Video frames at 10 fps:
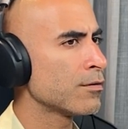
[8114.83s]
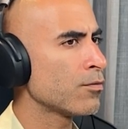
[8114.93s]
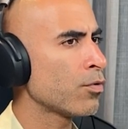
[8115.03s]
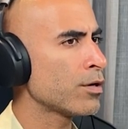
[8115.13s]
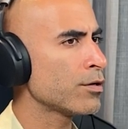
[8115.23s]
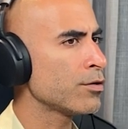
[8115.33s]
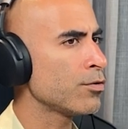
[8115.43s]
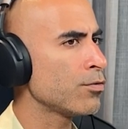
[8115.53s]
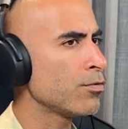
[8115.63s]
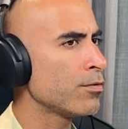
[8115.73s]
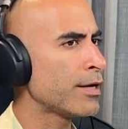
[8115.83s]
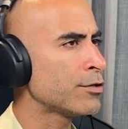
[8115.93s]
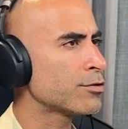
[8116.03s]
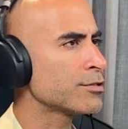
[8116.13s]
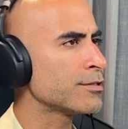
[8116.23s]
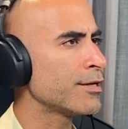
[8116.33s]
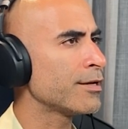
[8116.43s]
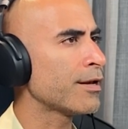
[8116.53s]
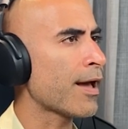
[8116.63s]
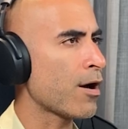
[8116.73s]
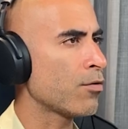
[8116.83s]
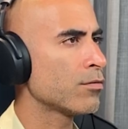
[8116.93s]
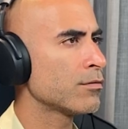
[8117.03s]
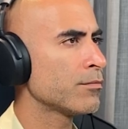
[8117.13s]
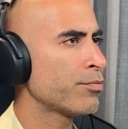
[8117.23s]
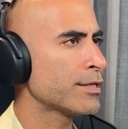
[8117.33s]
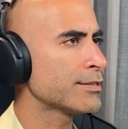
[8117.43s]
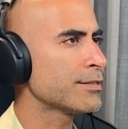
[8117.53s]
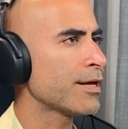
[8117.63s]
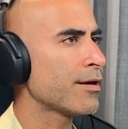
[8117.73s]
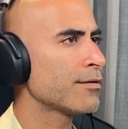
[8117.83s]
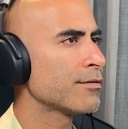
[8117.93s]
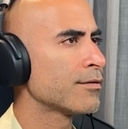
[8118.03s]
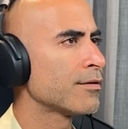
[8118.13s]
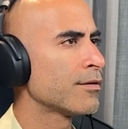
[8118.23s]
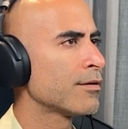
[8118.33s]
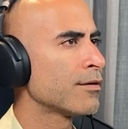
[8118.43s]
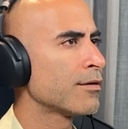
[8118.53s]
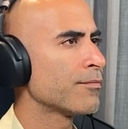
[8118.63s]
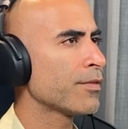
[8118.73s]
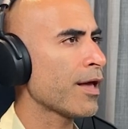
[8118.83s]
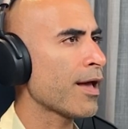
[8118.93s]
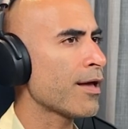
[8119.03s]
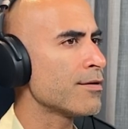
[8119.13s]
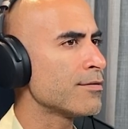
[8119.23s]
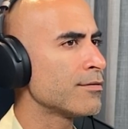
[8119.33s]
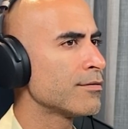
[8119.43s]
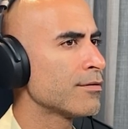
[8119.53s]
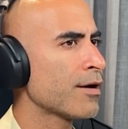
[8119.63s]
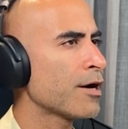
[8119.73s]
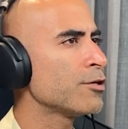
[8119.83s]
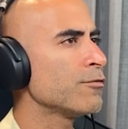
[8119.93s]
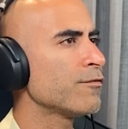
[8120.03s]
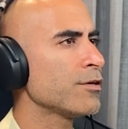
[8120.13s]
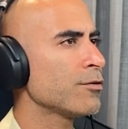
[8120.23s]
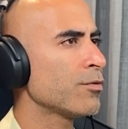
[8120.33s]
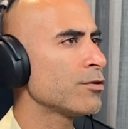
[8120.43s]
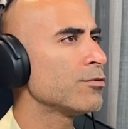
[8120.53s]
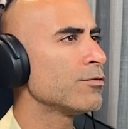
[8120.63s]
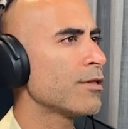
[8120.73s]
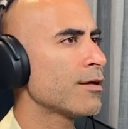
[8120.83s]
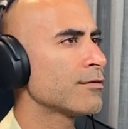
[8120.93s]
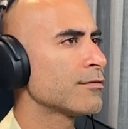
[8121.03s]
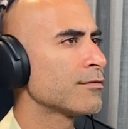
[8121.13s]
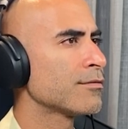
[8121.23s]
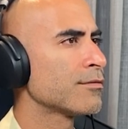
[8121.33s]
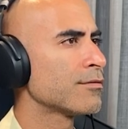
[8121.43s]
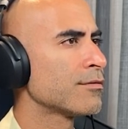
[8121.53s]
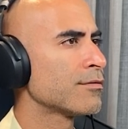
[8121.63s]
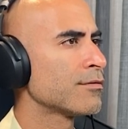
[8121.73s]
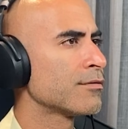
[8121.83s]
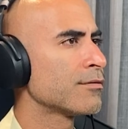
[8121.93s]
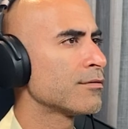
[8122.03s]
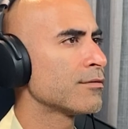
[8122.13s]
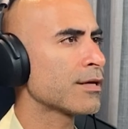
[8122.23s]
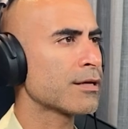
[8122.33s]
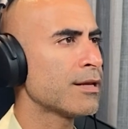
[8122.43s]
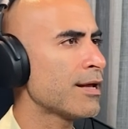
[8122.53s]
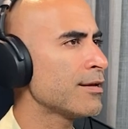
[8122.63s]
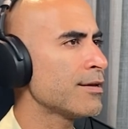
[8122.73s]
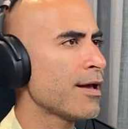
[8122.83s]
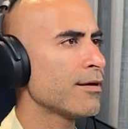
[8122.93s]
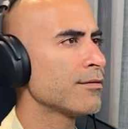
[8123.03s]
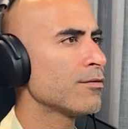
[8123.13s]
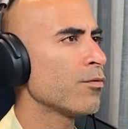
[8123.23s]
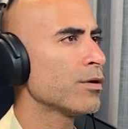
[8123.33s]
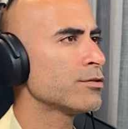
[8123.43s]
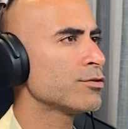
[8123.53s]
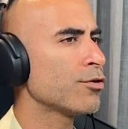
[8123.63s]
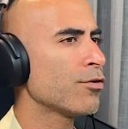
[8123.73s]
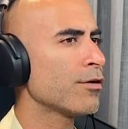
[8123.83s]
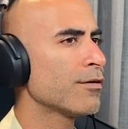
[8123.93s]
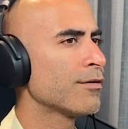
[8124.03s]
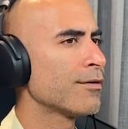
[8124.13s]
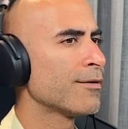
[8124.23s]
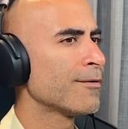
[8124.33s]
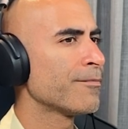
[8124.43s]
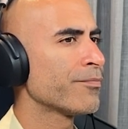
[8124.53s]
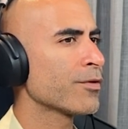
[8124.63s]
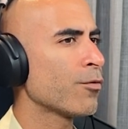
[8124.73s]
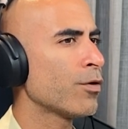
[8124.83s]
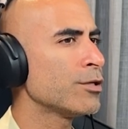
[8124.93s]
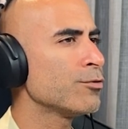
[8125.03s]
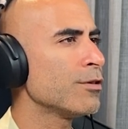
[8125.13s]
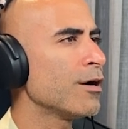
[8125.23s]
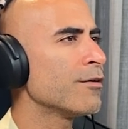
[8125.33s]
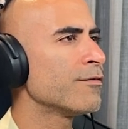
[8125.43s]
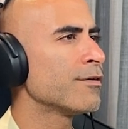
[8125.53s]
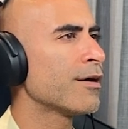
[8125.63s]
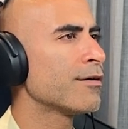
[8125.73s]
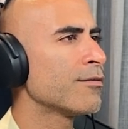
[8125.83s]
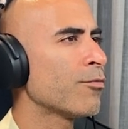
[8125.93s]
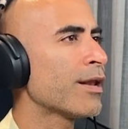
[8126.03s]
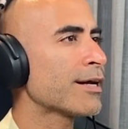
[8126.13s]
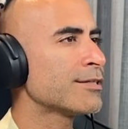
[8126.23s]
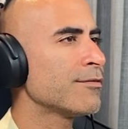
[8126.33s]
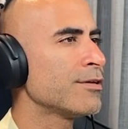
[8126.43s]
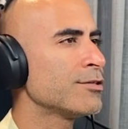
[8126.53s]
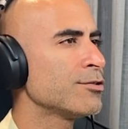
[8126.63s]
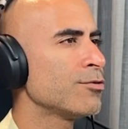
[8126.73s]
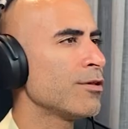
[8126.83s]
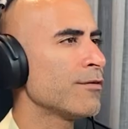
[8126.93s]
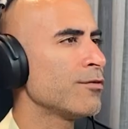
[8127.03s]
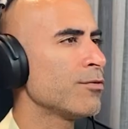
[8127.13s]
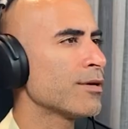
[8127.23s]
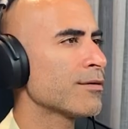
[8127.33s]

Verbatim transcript: what are you interested in now, present day? And how do you feel when you do that? Day to day, what's your, what do you love? What activities do you love doing?